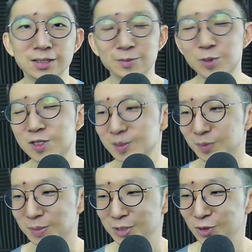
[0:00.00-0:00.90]
which is
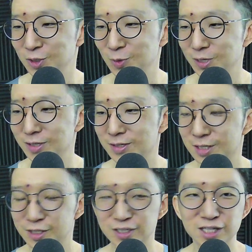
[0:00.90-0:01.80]
September 21,
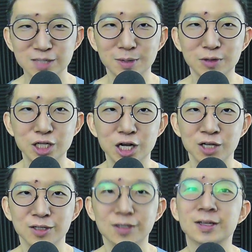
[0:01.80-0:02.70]
since my
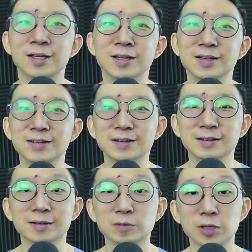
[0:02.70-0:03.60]
return.
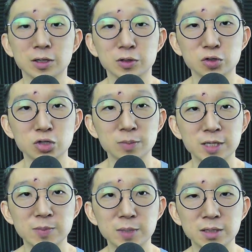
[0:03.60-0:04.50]
Uniswap
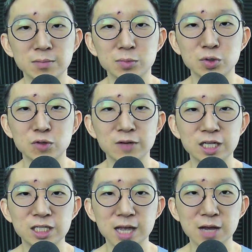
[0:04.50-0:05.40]
has been
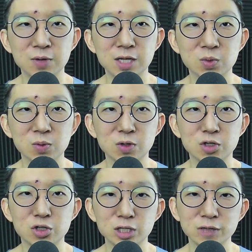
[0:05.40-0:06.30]
moving sideways. We were
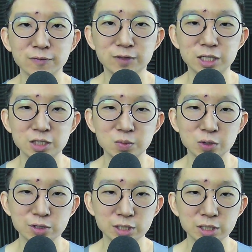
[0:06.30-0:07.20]
wondering if this
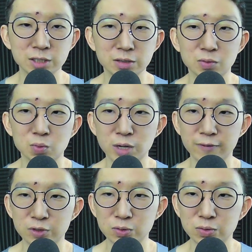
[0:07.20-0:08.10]
was a
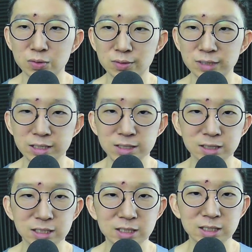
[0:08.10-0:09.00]
wave 2, right?
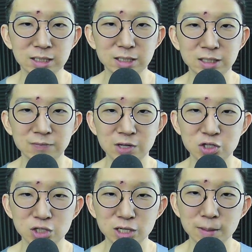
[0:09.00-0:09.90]
And
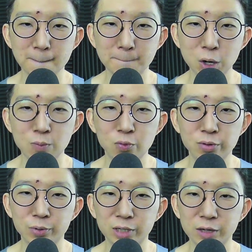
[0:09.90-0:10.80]
eventually, boom, we
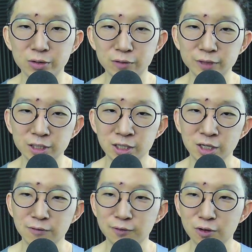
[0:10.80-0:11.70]
broke out of the
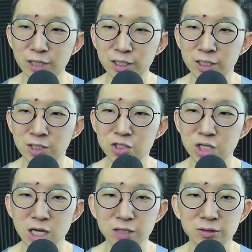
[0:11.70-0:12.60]
falling
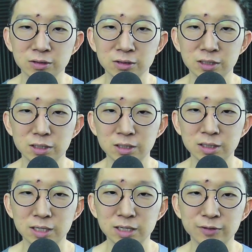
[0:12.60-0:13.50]
channel.
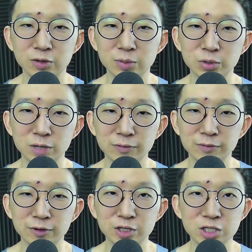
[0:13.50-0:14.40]
And after we broke out of the
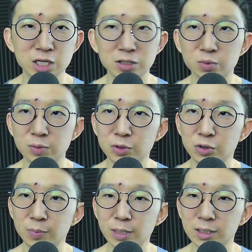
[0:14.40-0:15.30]
falling channel, we were
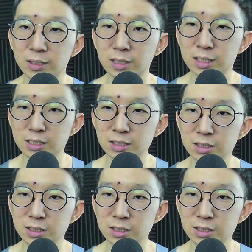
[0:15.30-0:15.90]
hoping that